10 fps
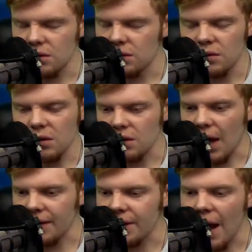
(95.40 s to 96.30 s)

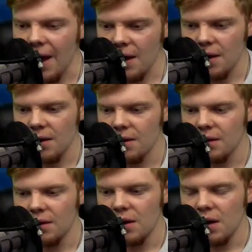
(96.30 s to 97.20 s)
latte?
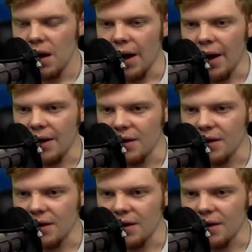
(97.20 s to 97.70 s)
And